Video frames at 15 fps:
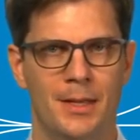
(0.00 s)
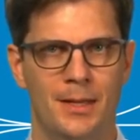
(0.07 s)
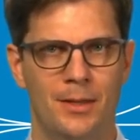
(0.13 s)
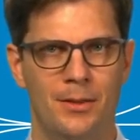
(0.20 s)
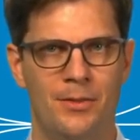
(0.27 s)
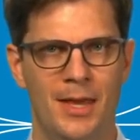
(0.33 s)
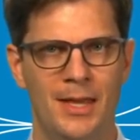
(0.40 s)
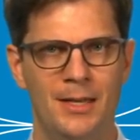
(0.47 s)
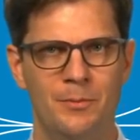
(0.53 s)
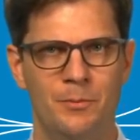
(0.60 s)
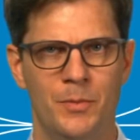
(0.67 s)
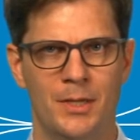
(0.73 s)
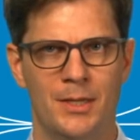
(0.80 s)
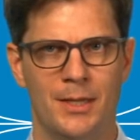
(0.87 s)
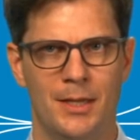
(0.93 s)
Then,
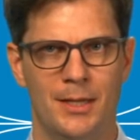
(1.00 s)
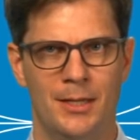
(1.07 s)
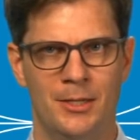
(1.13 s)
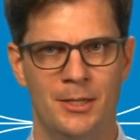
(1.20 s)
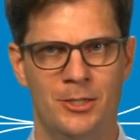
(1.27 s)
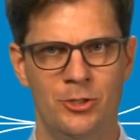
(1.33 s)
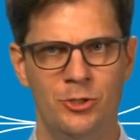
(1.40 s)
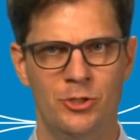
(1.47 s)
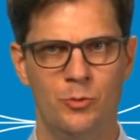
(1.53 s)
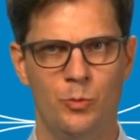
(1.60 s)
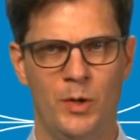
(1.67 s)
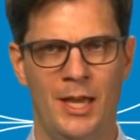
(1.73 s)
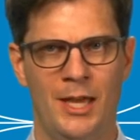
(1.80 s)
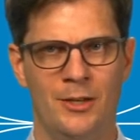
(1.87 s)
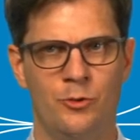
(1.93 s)
in addition,
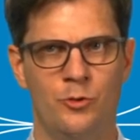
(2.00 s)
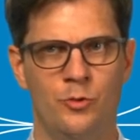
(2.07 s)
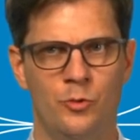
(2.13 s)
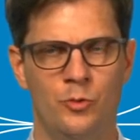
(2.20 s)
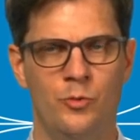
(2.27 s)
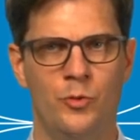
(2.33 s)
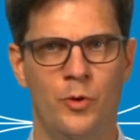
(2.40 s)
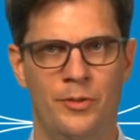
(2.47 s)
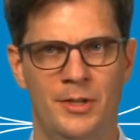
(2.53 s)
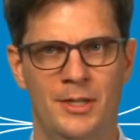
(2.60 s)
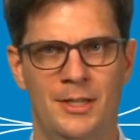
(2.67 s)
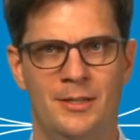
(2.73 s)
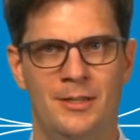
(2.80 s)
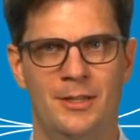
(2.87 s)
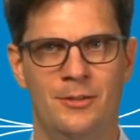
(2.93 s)
we had to do for the
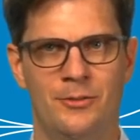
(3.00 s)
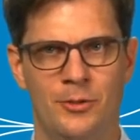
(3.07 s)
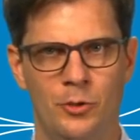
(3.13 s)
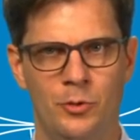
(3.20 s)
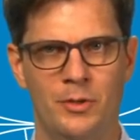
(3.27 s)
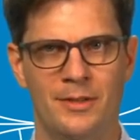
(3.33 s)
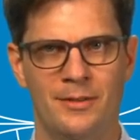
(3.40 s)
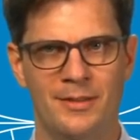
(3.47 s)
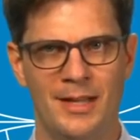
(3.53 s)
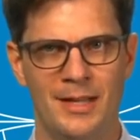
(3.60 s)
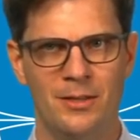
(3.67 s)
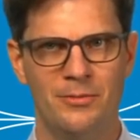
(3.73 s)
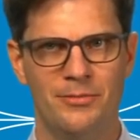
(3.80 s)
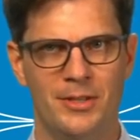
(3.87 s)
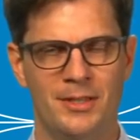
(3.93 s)
ETSO
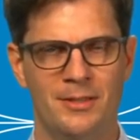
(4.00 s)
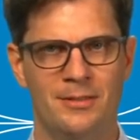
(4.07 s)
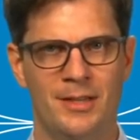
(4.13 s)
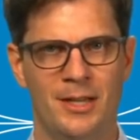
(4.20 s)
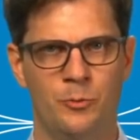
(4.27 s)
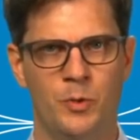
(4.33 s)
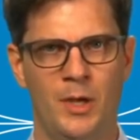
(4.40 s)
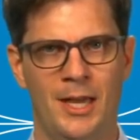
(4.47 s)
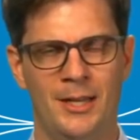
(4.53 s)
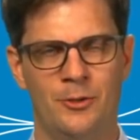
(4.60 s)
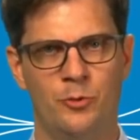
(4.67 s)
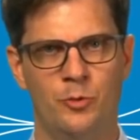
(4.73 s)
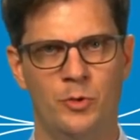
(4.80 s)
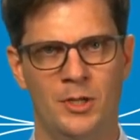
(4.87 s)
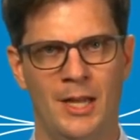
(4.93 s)
itself is that we had
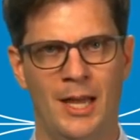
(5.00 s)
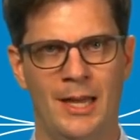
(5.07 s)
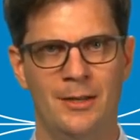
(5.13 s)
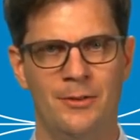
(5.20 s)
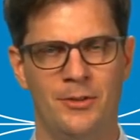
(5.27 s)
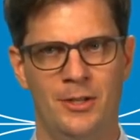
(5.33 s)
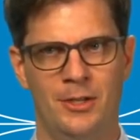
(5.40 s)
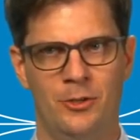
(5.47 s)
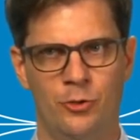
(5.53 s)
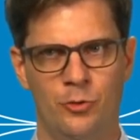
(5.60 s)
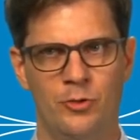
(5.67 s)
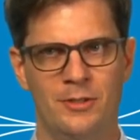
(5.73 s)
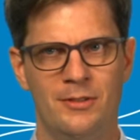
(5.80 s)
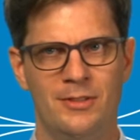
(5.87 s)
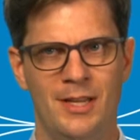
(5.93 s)
to align the
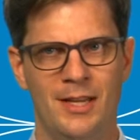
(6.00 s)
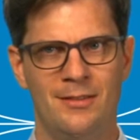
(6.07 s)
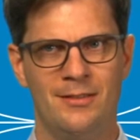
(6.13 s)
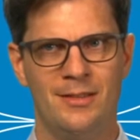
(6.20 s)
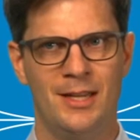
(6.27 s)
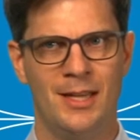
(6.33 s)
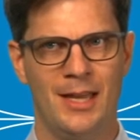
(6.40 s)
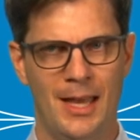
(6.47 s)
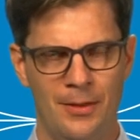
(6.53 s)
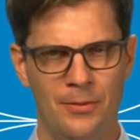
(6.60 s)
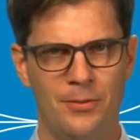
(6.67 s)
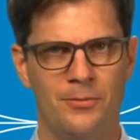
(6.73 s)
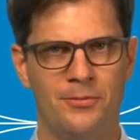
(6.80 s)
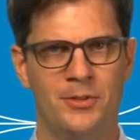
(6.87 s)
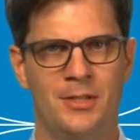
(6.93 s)
endurance testing and
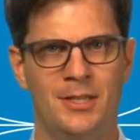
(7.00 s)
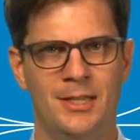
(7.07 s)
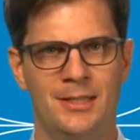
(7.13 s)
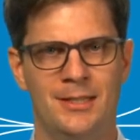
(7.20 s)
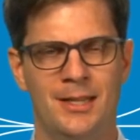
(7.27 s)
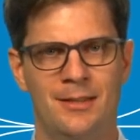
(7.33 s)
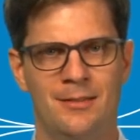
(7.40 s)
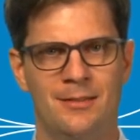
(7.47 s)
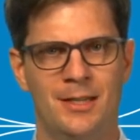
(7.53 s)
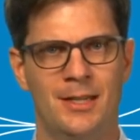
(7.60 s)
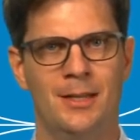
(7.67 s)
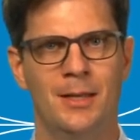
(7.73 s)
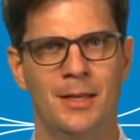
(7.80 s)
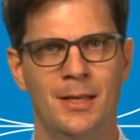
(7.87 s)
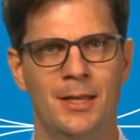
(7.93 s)
the fatigue
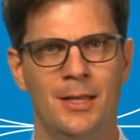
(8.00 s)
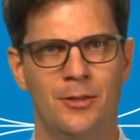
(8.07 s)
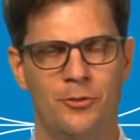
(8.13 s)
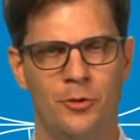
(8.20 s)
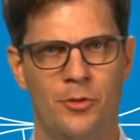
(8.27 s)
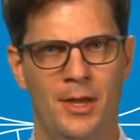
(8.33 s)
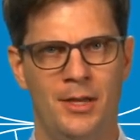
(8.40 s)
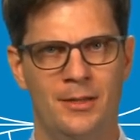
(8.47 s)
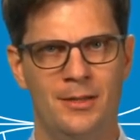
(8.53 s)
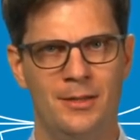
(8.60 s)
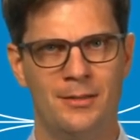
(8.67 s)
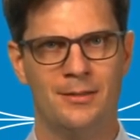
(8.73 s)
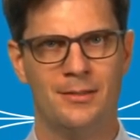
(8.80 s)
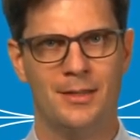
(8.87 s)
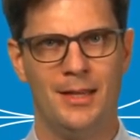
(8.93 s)
testing so that it
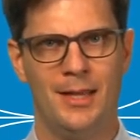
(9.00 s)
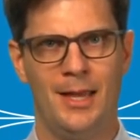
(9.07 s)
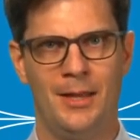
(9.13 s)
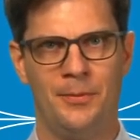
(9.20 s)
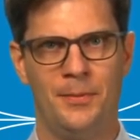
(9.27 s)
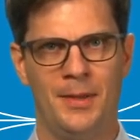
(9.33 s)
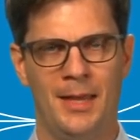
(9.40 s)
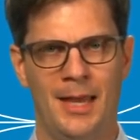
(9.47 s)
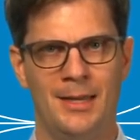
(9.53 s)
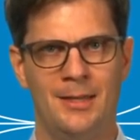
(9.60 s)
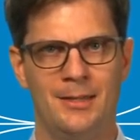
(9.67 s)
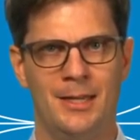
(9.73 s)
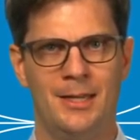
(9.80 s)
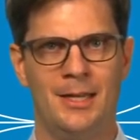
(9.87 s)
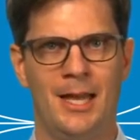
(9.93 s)
is at the
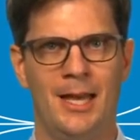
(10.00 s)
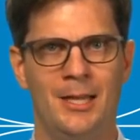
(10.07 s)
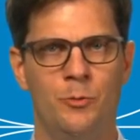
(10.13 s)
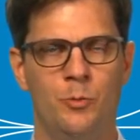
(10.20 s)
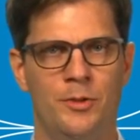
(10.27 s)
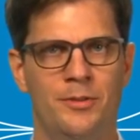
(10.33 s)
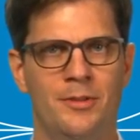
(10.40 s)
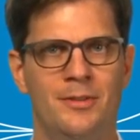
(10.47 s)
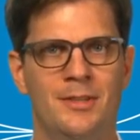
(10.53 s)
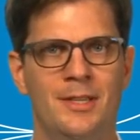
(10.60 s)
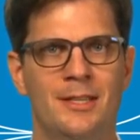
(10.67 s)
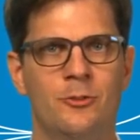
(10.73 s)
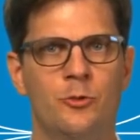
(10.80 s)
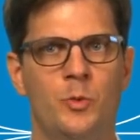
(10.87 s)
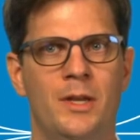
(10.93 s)
end in line with the
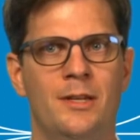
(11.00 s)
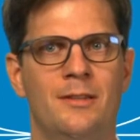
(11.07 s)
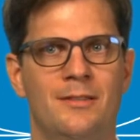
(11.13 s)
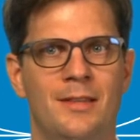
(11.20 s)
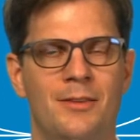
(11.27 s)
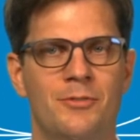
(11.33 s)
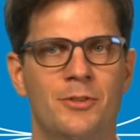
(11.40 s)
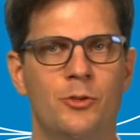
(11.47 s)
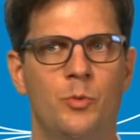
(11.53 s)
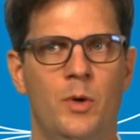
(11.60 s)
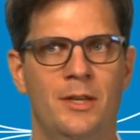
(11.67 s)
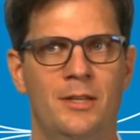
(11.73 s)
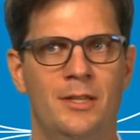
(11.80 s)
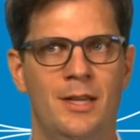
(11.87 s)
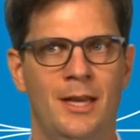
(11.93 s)
CS
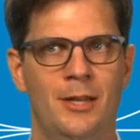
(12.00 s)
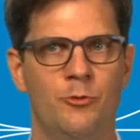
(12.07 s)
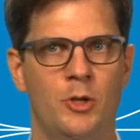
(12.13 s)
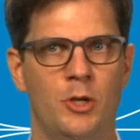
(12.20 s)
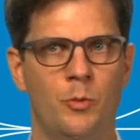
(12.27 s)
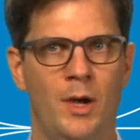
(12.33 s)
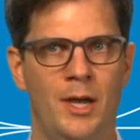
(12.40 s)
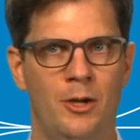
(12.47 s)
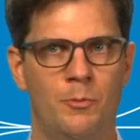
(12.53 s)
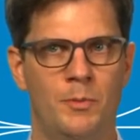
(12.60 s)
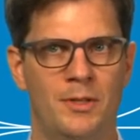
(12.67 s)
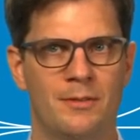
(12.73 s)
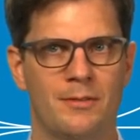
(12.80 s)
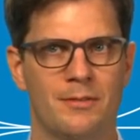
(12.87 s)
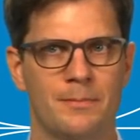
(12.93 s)
2729
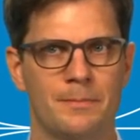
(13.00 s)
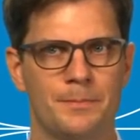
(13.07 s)
requirements.